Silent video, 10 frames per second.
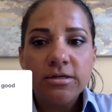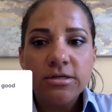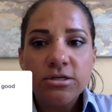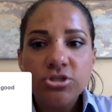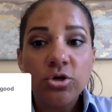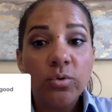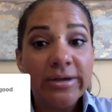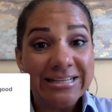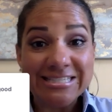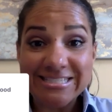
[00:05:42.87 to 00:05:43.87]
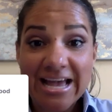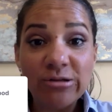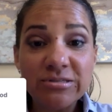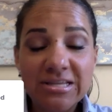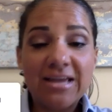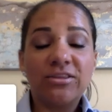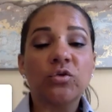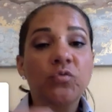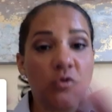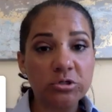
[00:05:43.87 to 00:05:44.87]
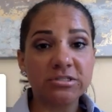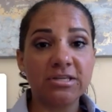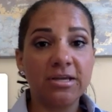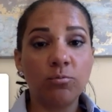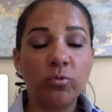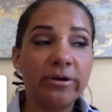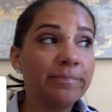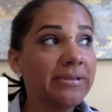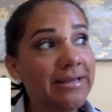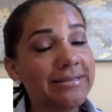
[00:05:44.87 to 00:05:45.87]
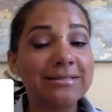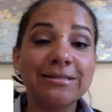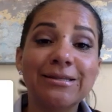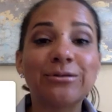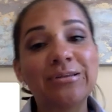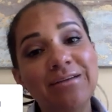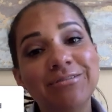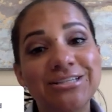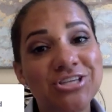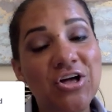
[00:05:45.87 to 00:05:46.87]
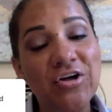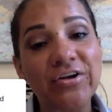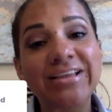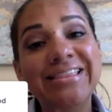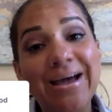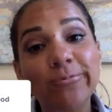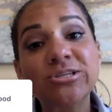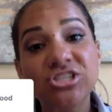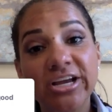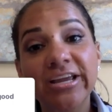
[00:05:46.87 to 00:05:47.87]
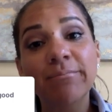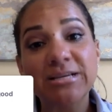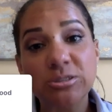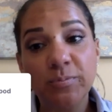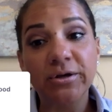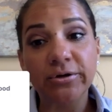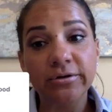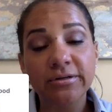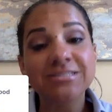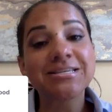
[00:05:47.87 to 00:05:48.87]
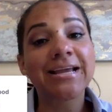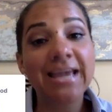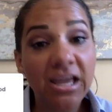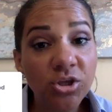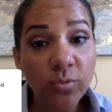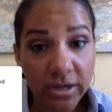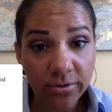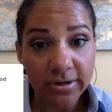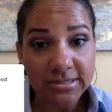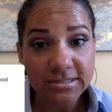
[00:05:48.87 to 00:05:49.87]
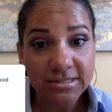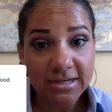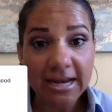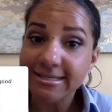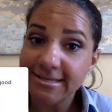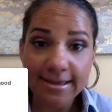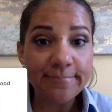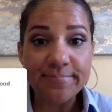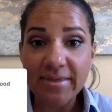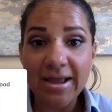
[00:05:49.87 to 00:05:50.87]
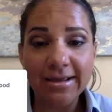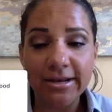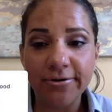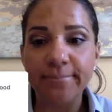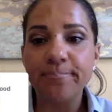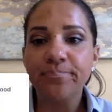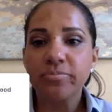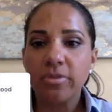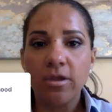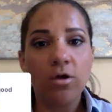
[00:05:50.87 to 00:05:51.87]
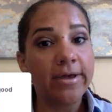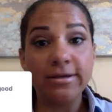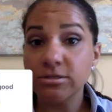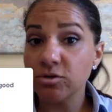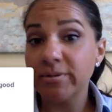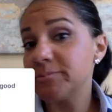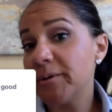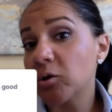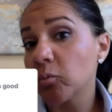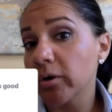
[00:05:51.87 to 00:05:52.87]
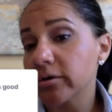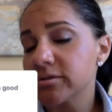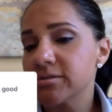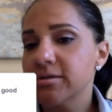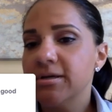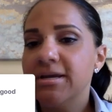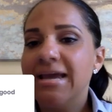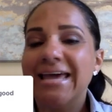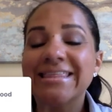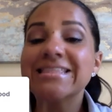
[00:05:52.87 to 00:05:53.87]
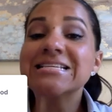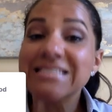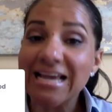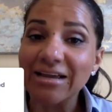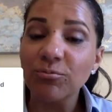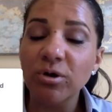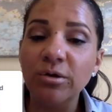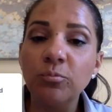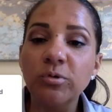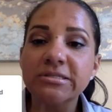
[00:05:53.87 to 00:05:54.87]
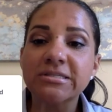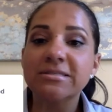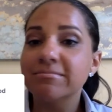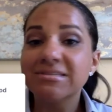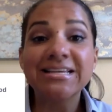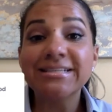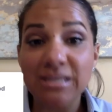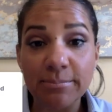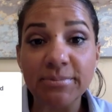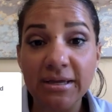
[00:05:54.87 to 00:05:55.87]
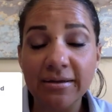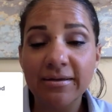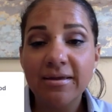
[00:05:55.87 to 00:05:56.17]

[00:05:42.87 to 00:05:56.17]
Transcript: So it sounds like the first thing when it played the little lovely song, that was checking my speaker and said, can you hear it? And I said, yep, I can hear it. Okay, so my speaker works. And then the second one was say something.